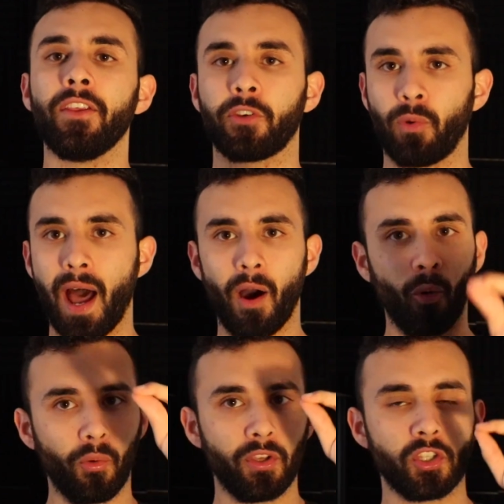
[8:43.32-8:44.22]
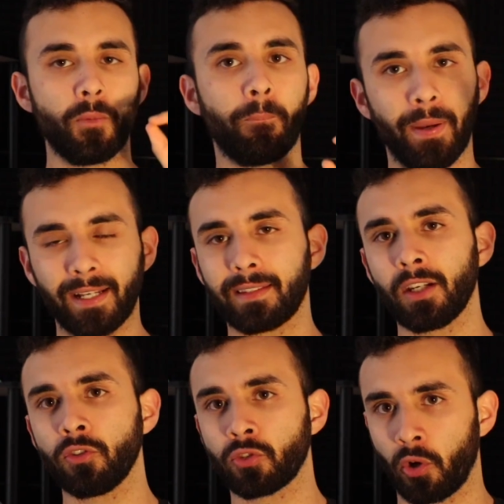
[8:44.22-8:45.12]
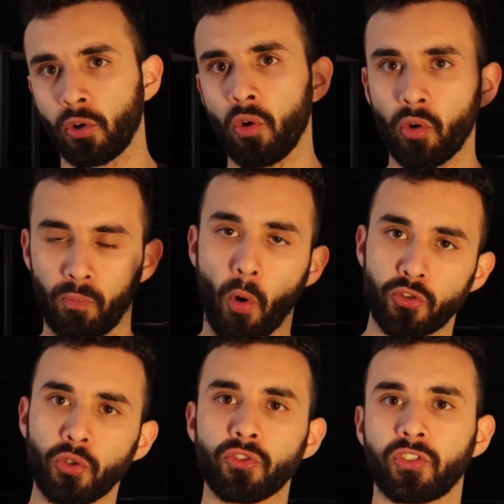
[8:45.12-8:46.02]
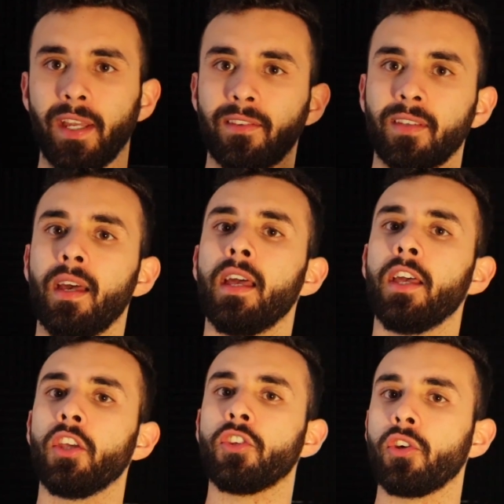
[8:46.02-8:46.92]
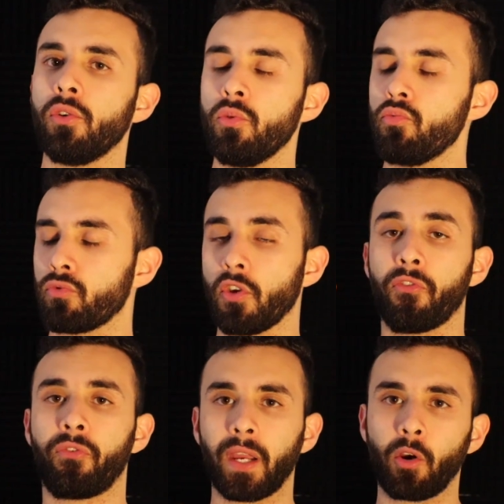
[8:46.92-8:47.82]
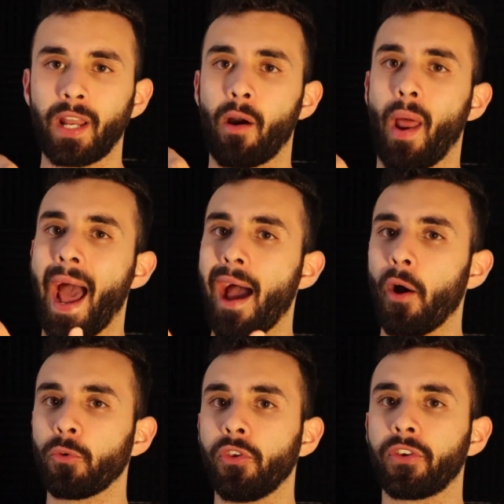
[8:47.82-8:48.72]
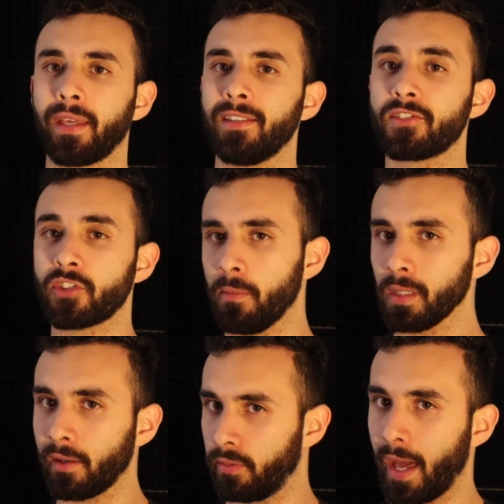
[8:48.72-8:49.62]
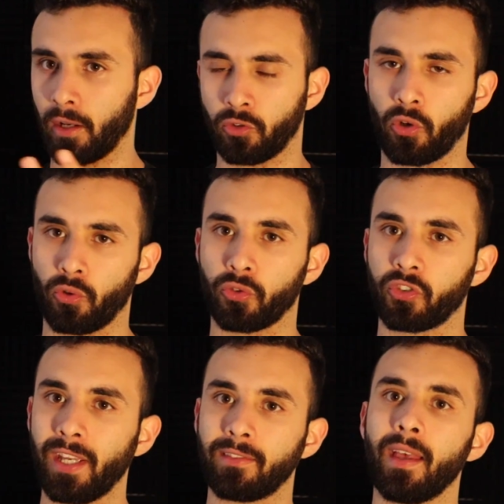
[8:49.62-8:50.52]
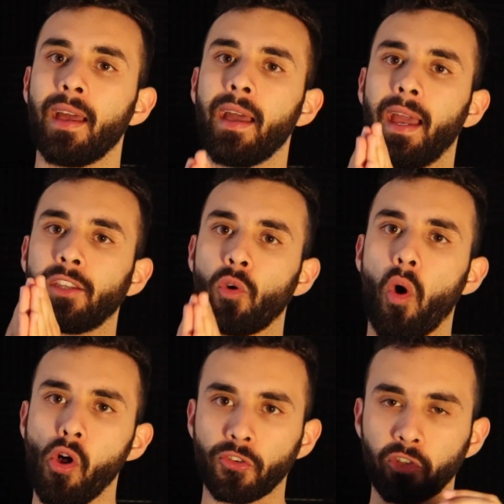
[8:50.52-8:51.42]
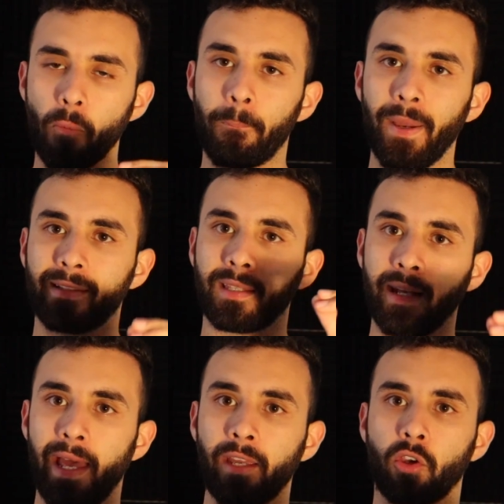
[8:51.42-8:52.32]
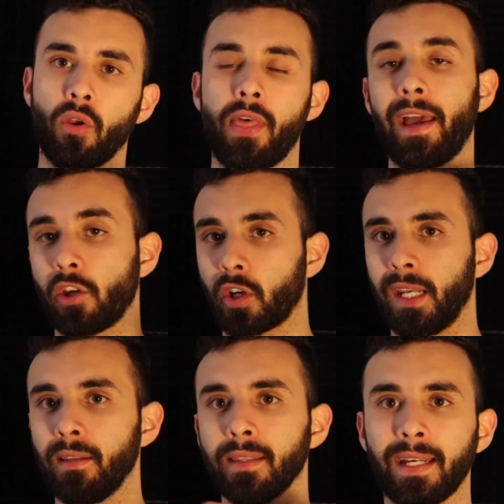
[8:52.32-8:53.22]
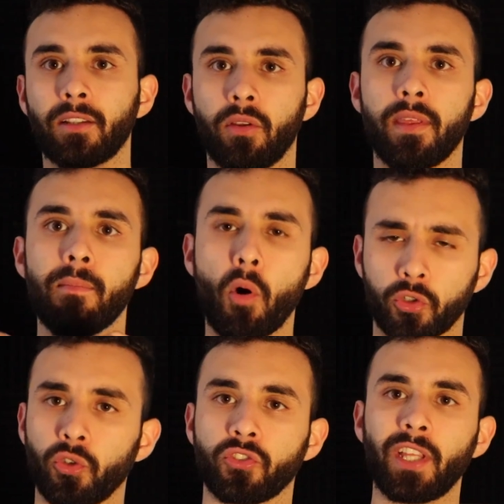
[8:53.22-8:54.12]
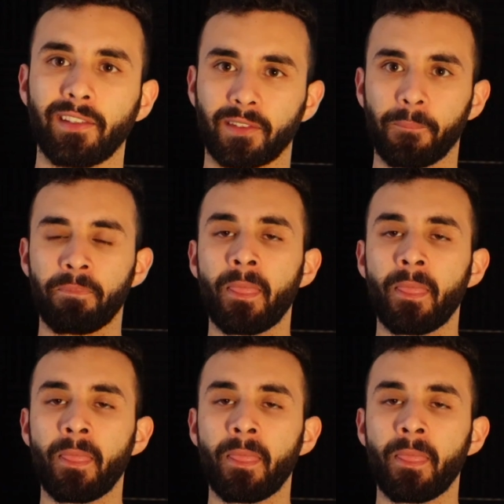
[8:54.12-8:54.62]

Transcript: So now you picked an internal or emotional state, you figured out how you can stimulate that internal state, and you also picked an anchor that you're going to link to the emotional state.